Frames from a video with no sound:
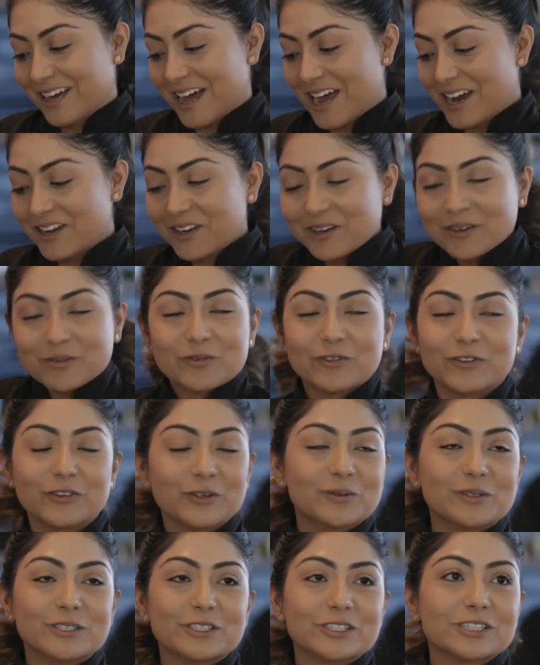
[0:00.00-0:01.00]
I knew
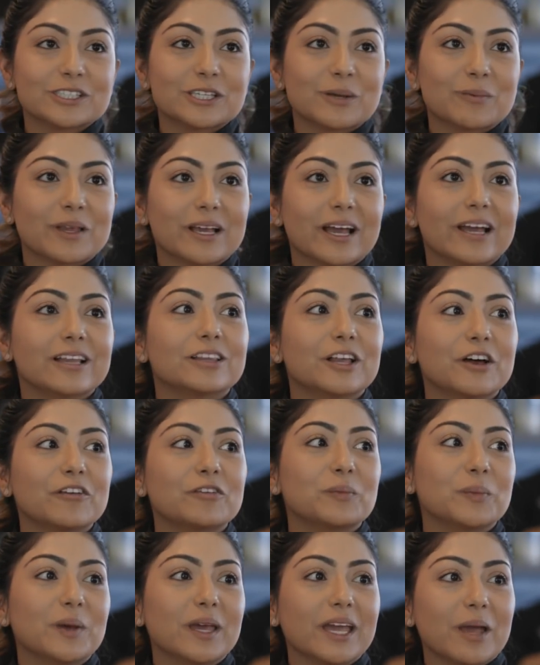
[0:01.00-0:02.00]
food was just something I
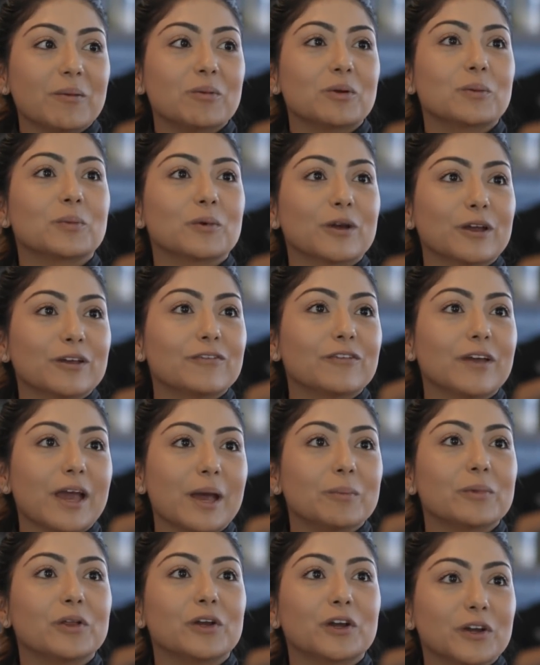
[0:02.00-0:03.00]
loved being able to bring
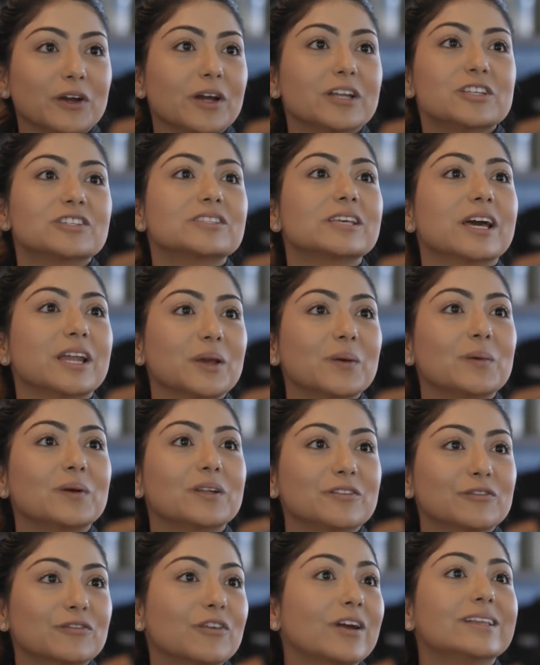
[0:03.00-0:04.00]
family or just
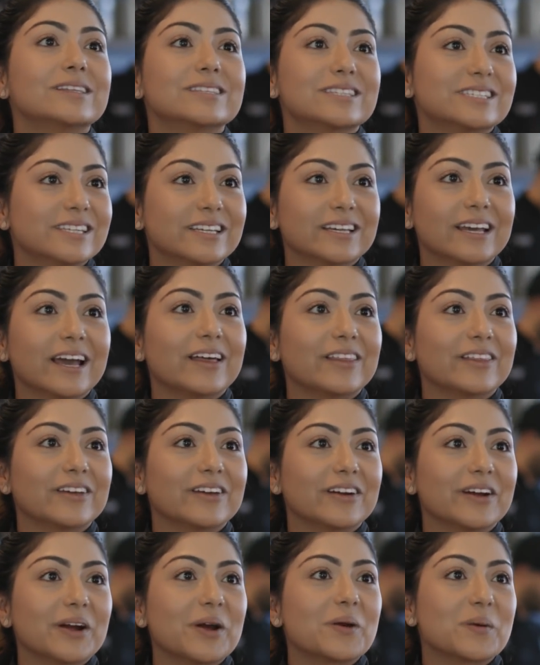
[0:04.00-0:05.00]
anyone, friends
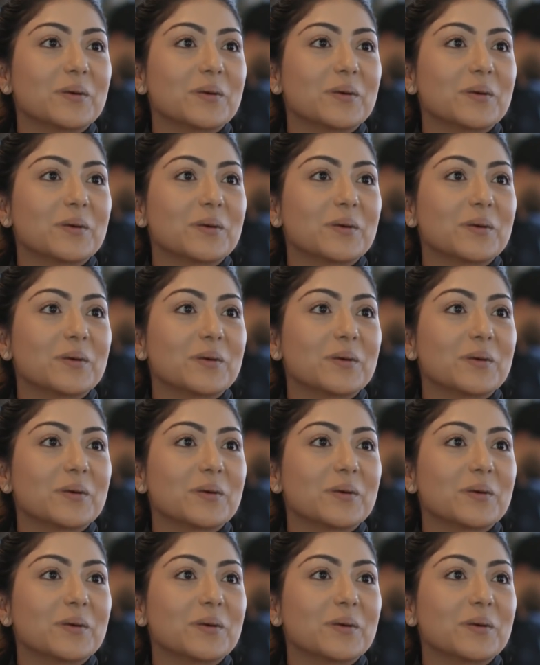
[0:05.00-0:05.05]
together